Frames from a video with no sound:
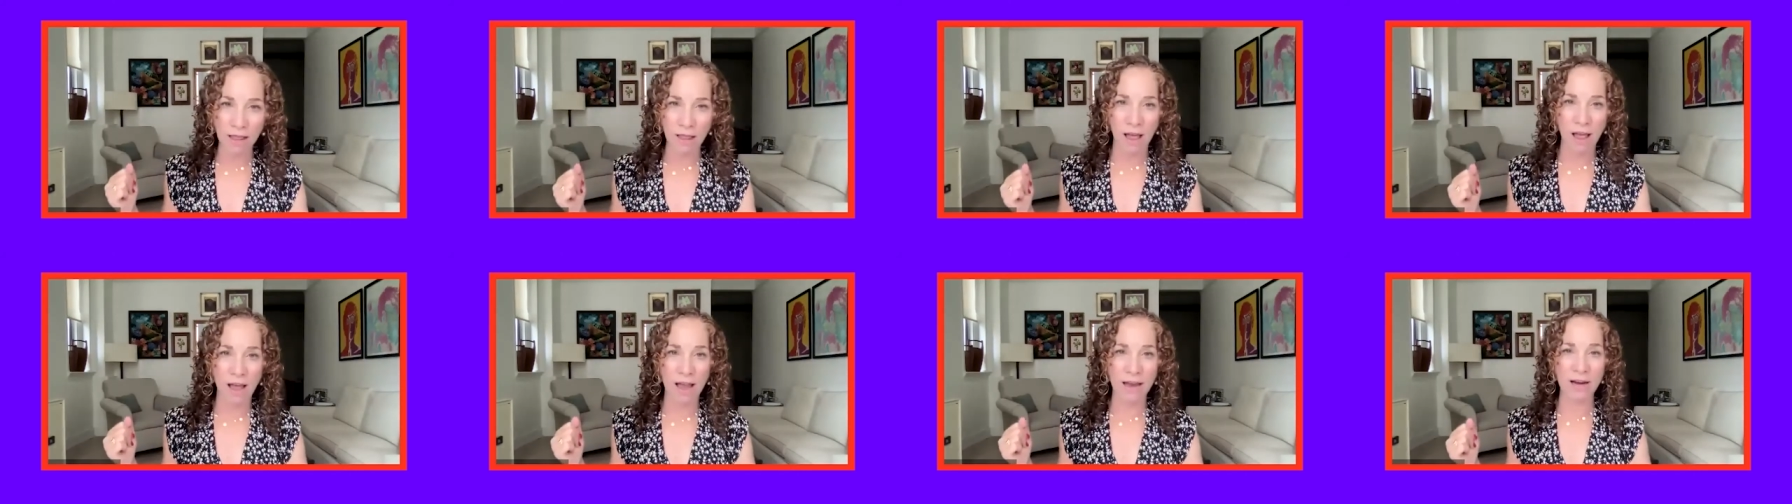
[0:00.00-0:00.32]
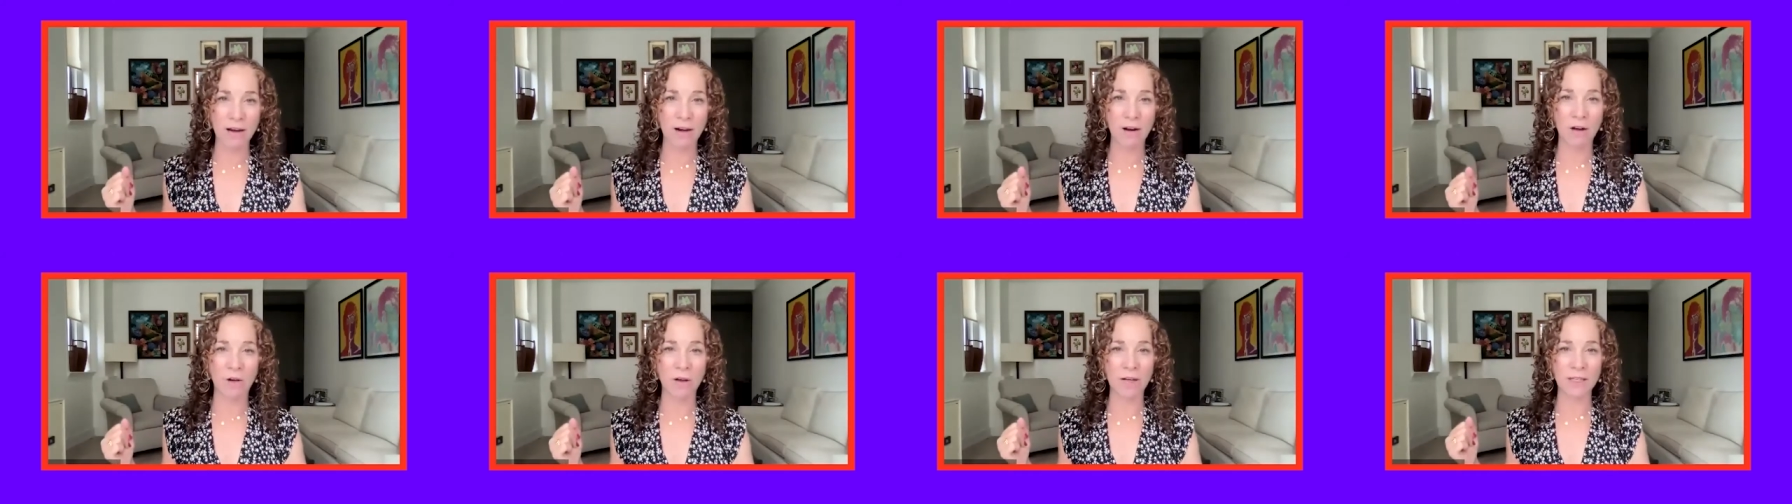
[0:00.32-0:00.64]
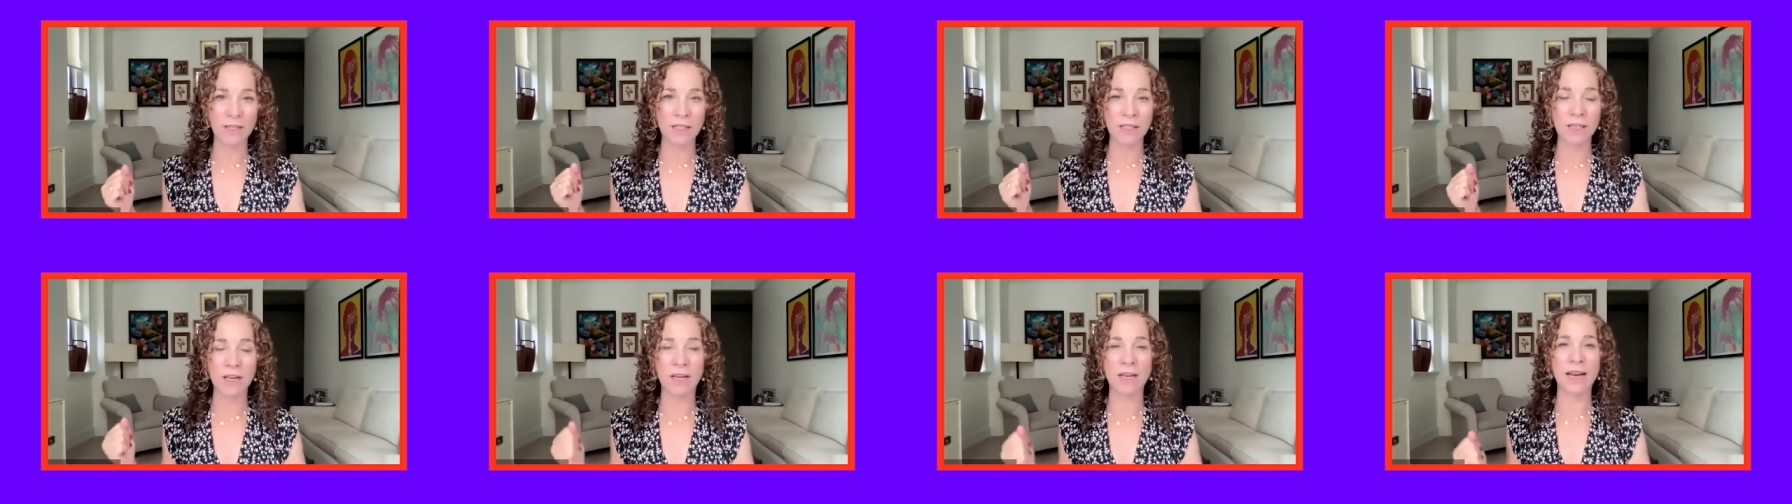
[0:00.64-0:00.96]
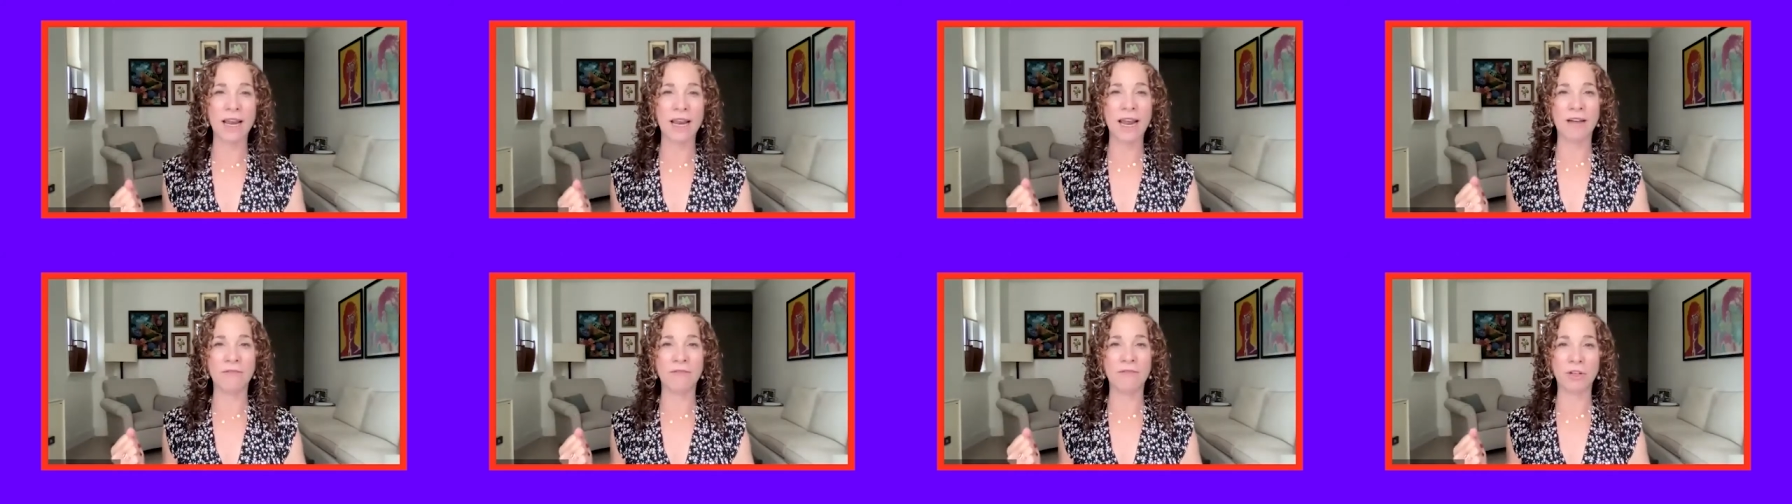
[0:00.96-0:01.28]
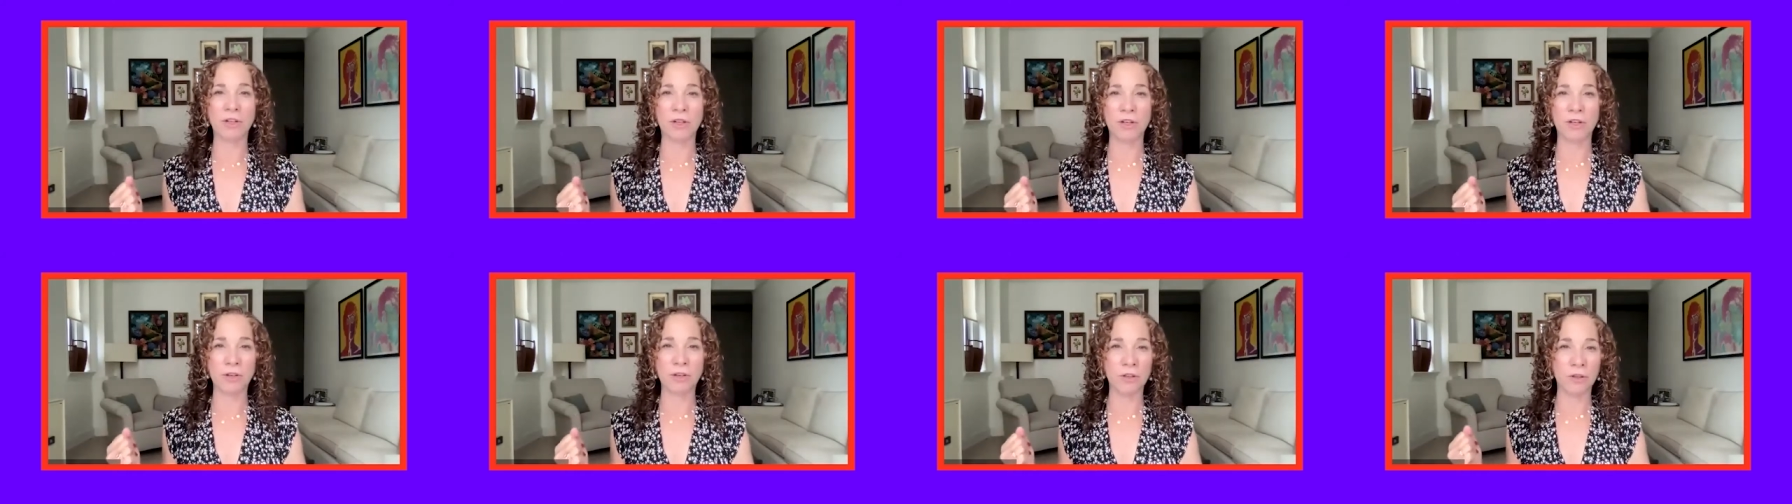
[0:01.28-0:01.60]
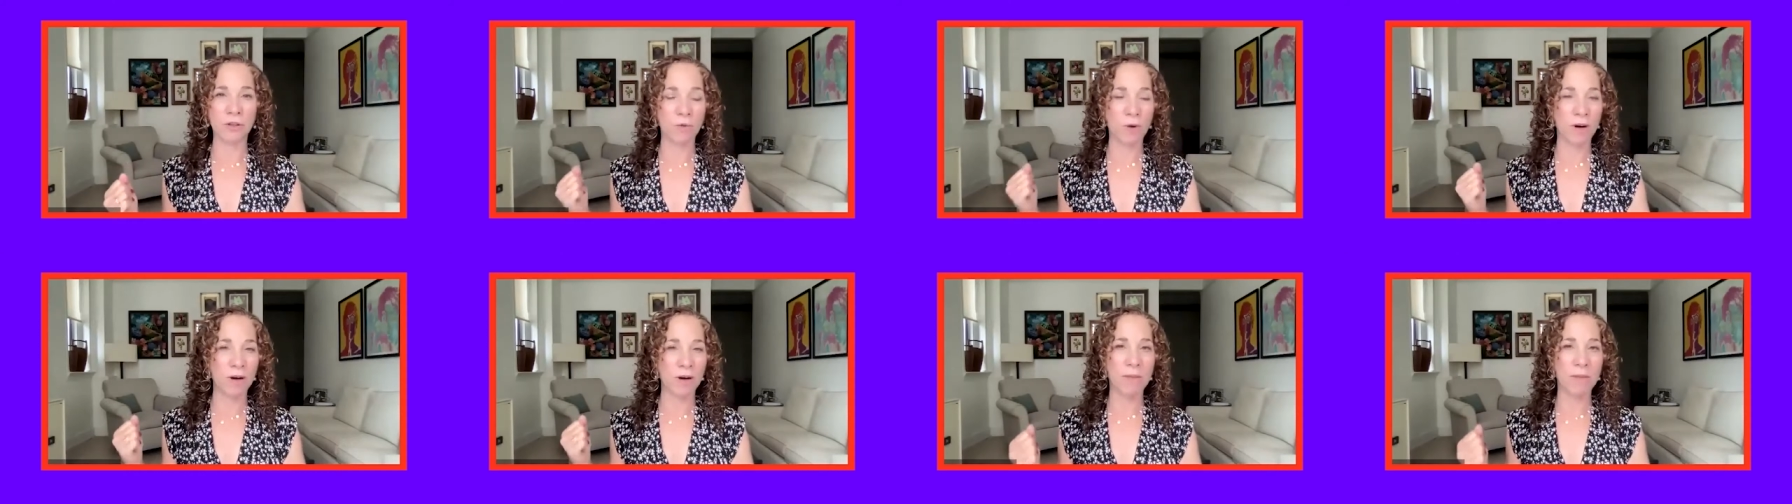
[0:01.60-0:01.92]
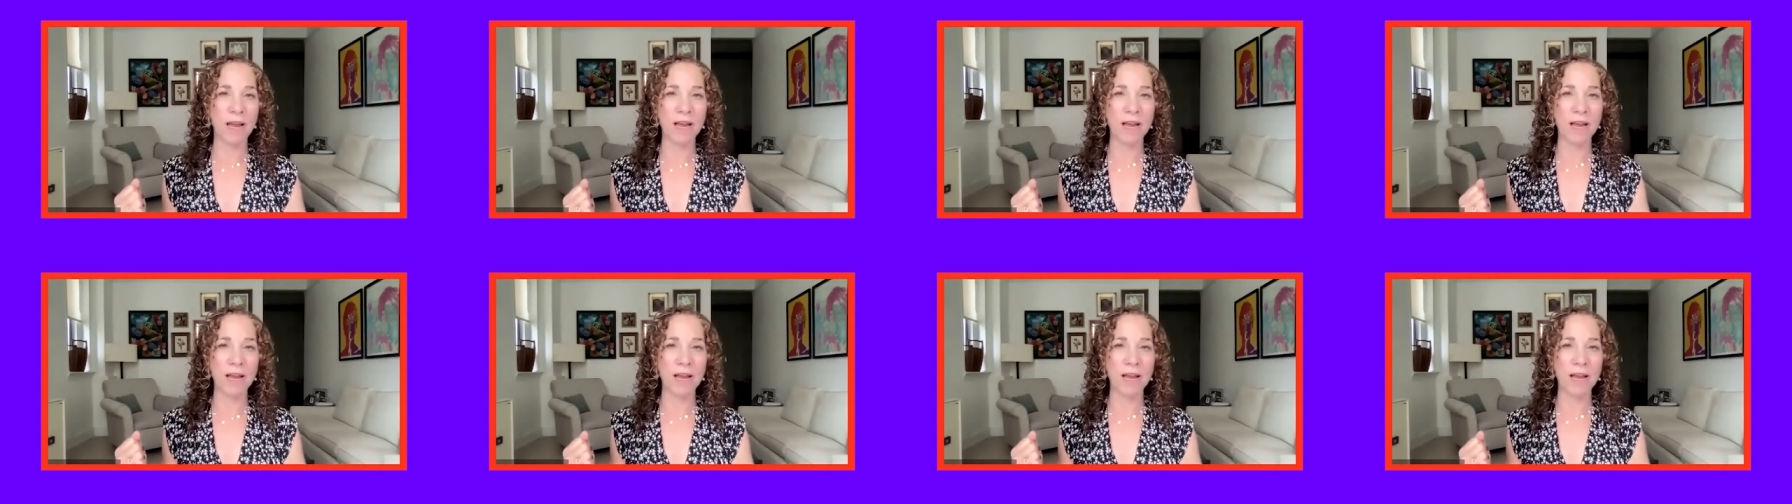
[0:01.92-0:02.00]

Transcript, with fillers: hotline on Sunday afternoons.